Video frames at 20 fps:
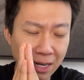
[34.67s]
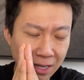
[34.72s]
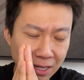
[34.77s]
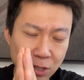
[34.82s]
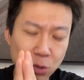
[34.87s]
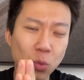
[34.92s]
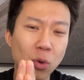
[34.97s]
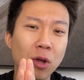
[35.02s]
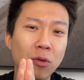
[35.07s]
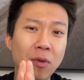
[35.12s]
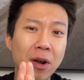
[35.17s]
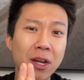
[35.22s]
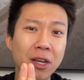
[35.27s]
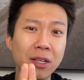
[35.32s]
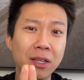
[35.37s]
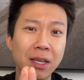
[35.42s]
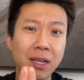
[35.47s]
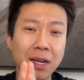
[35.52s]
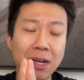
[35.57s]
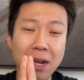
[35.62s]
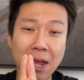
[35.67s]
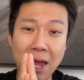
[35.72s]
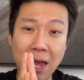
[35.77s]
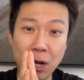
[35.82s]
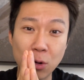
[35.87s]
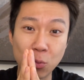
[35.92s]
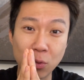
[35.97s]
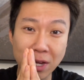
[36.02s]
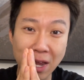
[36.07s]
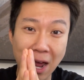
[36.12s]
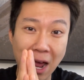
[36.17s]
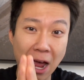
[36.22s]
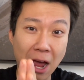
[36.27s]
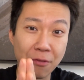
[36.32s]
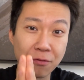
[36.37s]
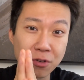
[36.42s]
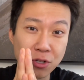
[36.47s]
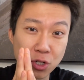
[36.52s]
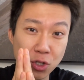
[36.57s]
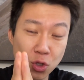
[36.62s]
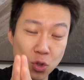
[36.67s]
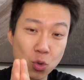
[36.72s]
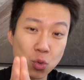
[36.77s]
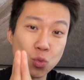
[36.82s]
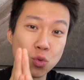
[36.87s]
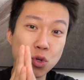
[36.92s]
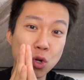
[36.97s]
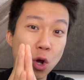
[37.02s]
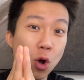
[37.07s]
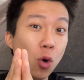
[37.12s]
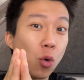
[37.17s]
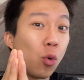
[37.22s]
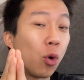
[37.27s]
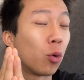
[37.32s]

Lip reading: it is well regulated and we have to know,